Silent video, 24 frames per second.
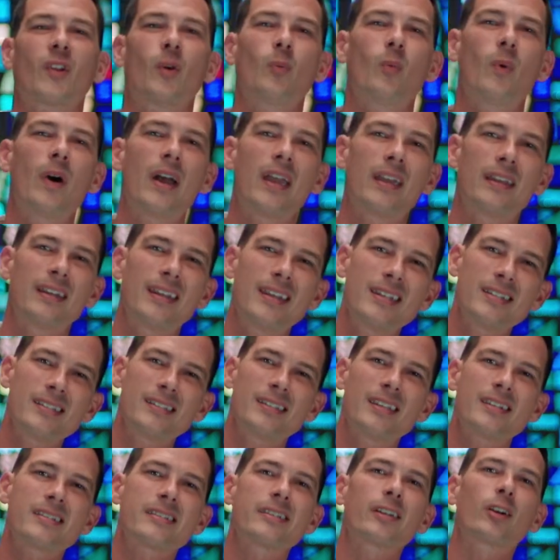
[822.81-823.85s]
wait,
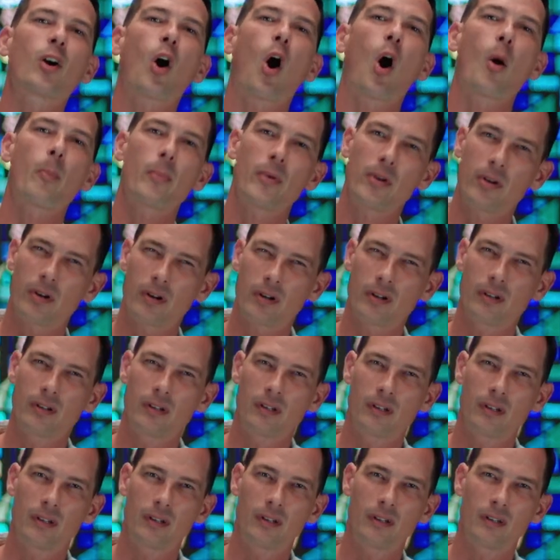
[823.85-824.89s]
isn't this the
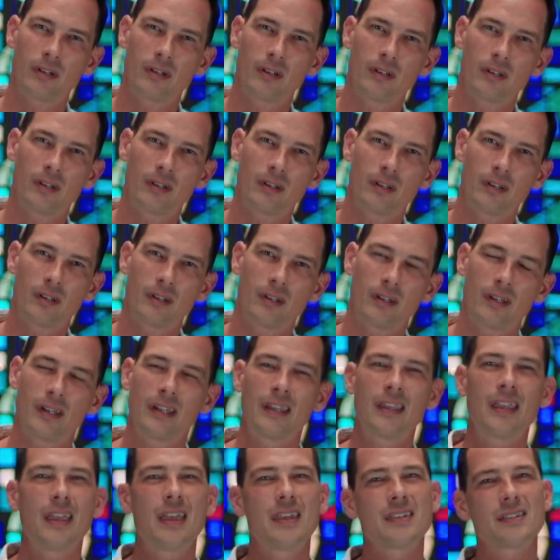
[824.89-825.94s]
carpenter?
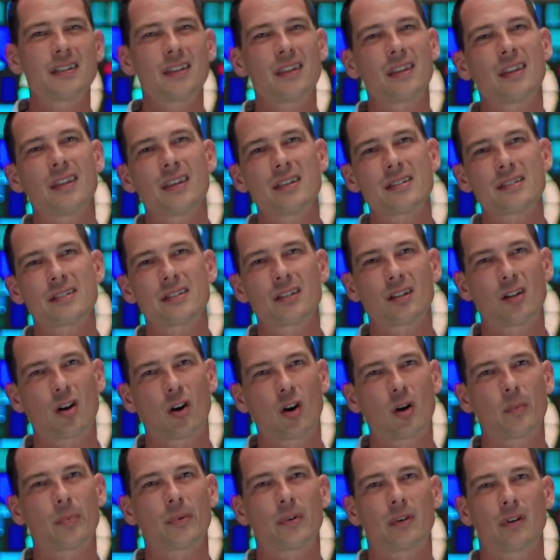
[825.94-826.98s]
Isn't this the
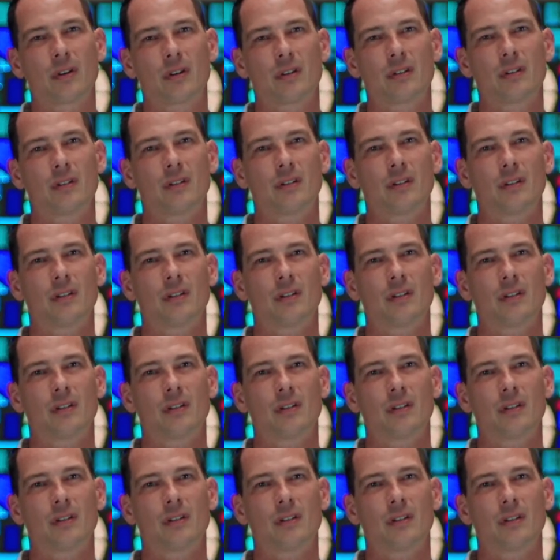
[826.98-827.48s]
carpenter?